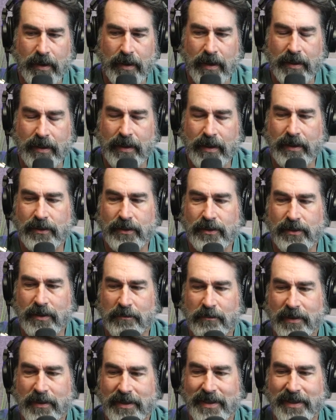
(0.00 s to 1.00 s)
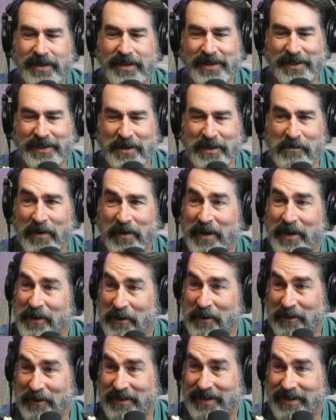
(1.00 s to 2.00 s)
think somebody
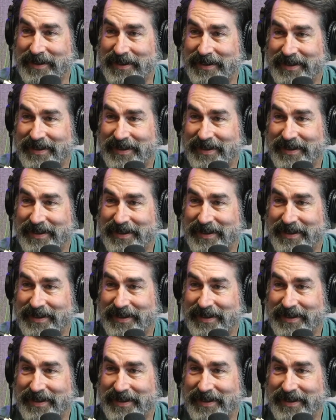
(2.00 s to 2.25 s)
noticed it,